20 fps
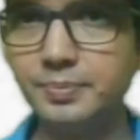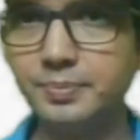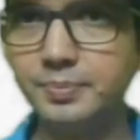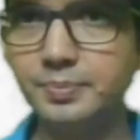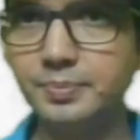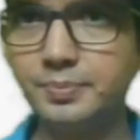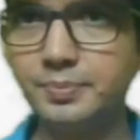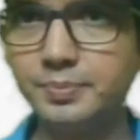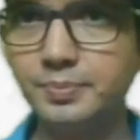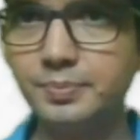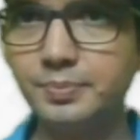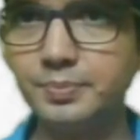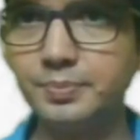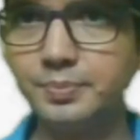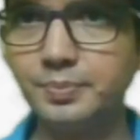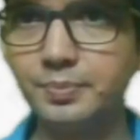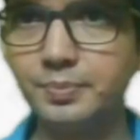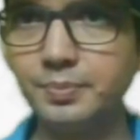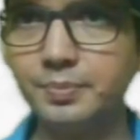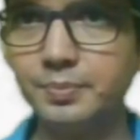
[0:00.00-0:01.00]

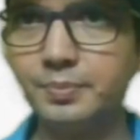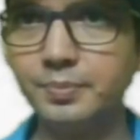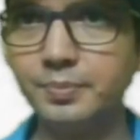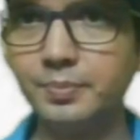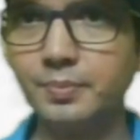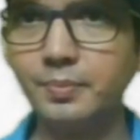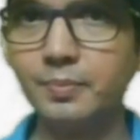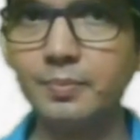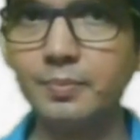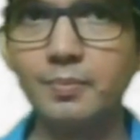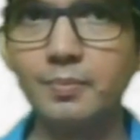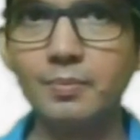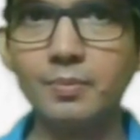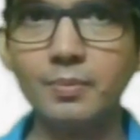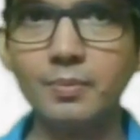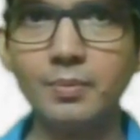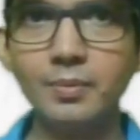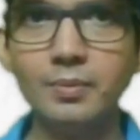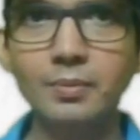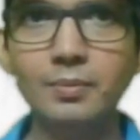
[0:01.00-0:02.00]

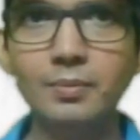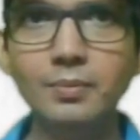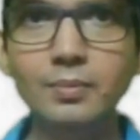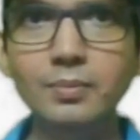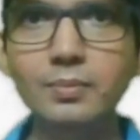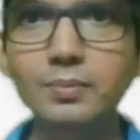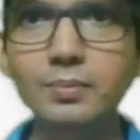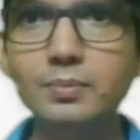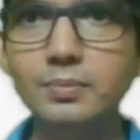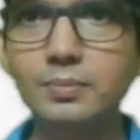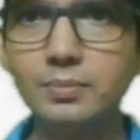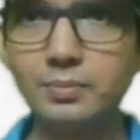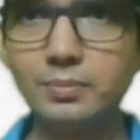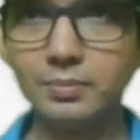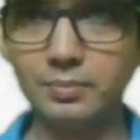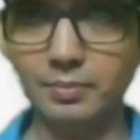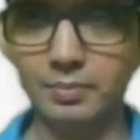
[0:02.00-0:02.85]
No one is speaking in this clip.